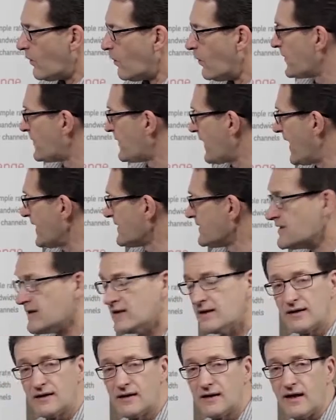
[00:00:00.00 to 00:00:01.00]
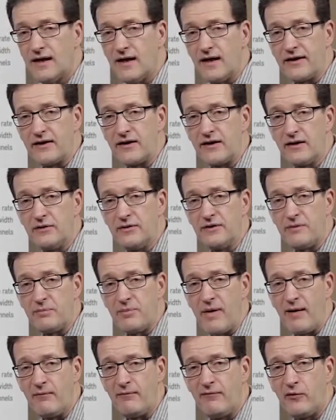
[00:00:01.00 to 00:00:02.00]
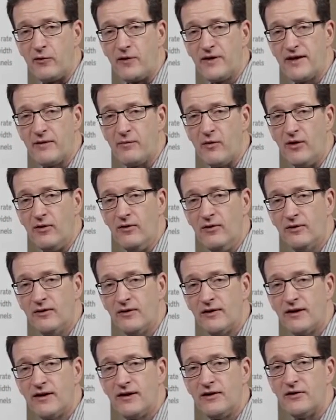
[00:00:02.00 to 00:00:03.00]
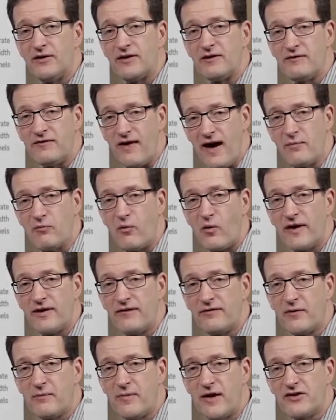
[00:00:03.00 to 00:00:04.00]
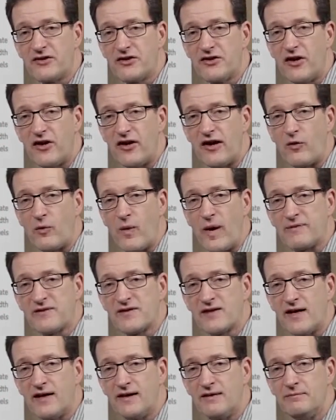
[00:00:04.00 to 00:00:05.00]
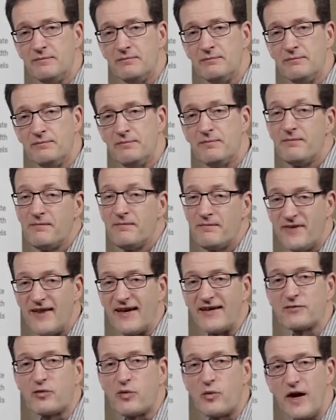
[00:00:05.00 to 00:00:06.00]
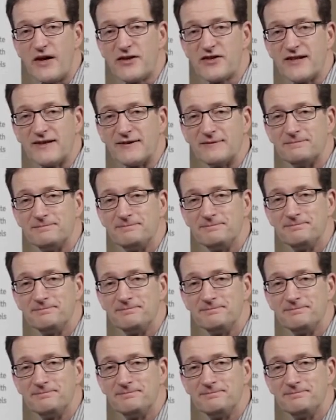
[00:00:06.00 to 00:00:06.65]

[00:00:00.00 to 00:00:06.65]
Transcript: With that, I conclude the PAM4 demo. You can find more information on our website. Thanks for watching.